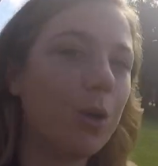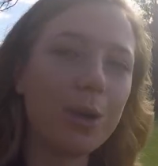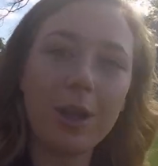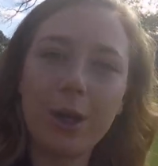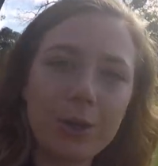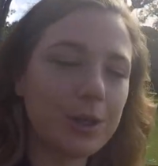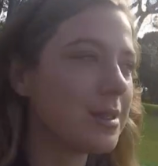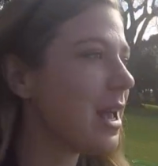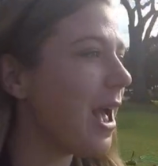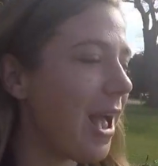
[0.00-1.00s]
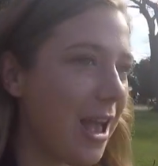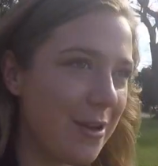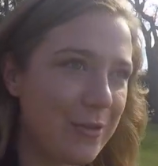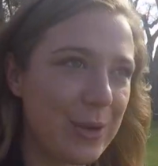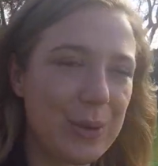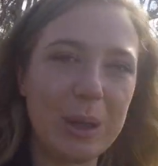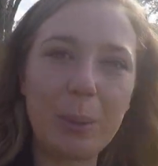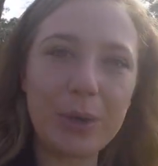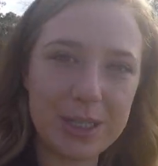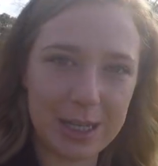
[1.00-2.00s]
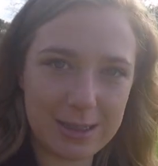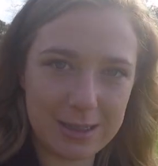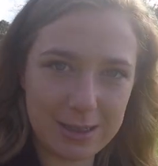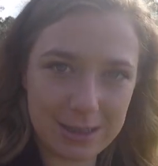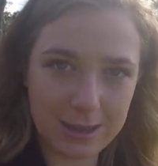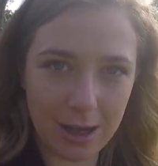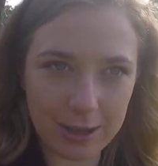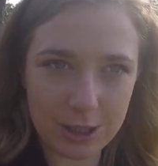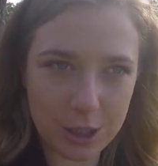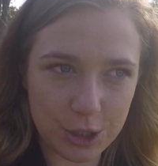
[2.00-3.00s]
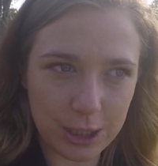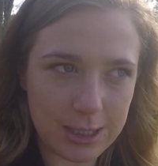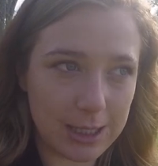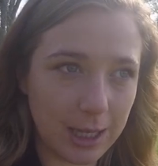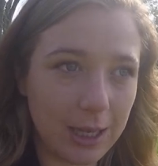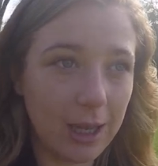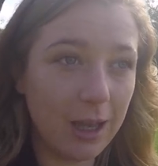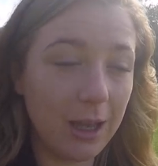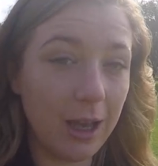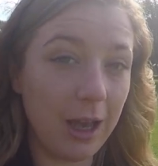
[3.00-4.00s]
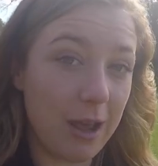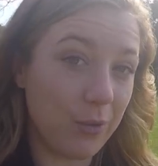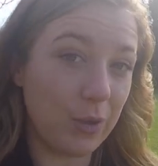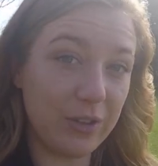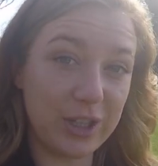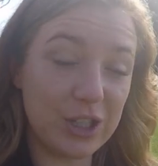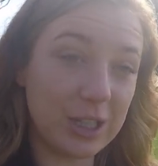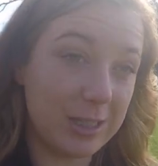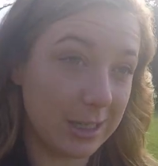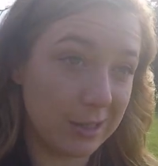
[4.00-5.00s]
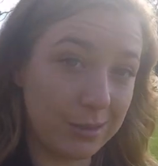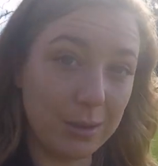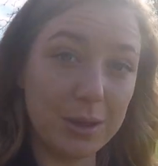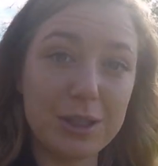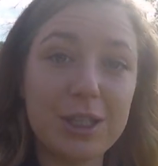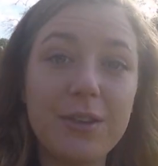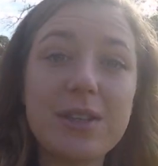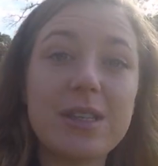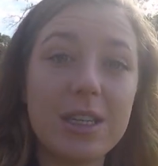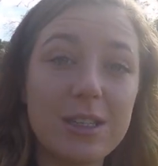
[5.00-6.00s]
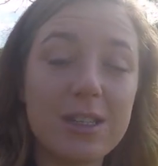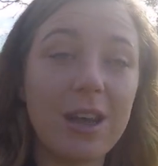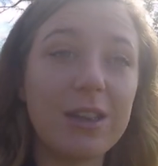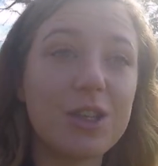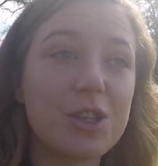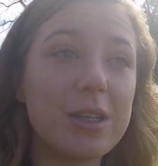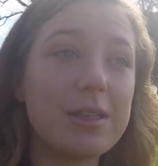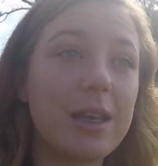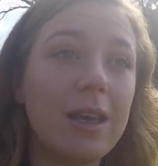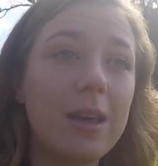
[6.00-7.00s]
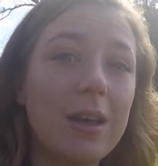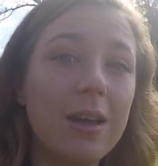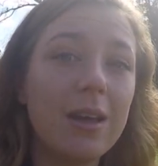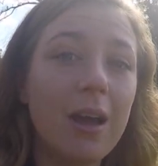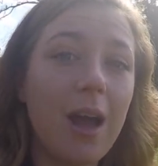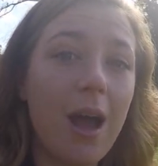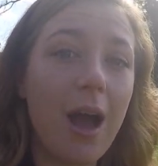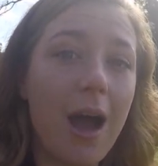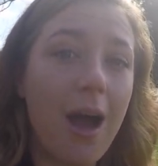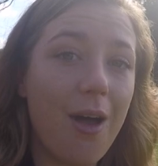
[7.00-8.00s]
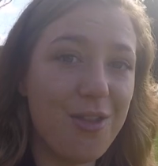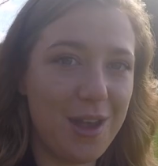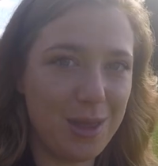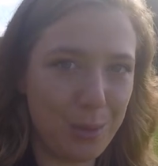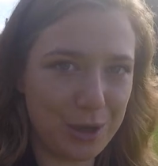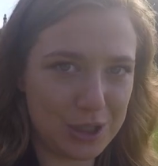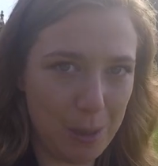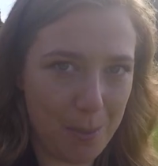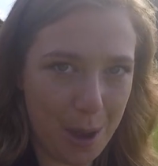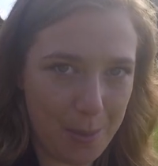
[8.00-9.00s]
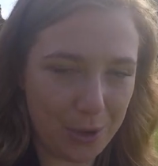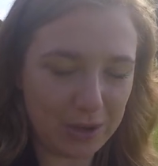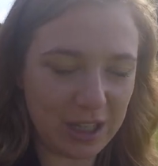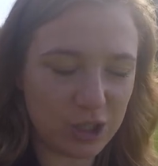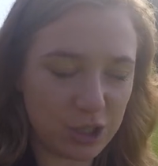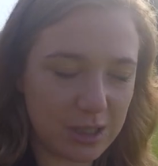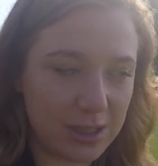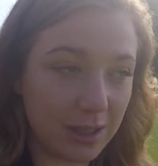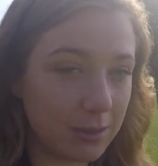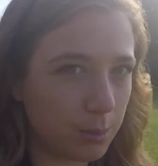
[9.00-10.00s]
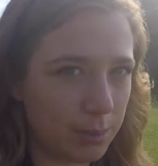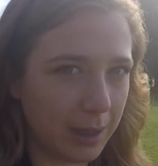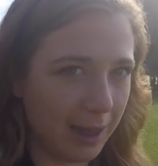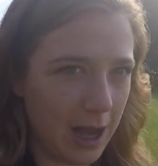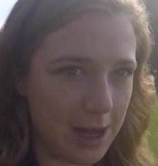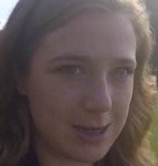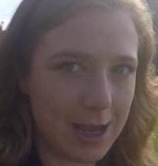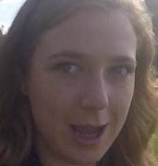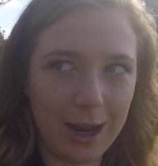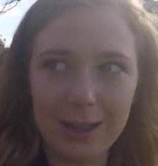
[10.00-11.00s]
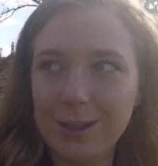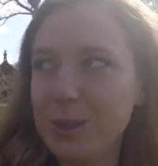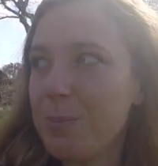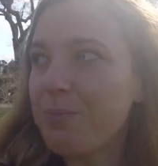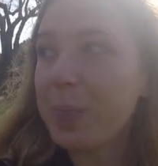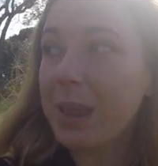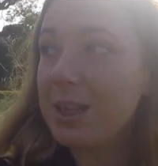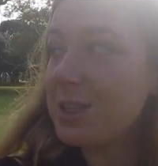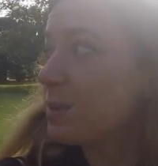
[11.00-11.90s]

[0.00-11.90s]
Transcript: all the locals, everyone protested to sign this treaty, and everyone eventually did. All the chiefs did sign the treaty, and then the British Empire broke that treaty. Bad England. This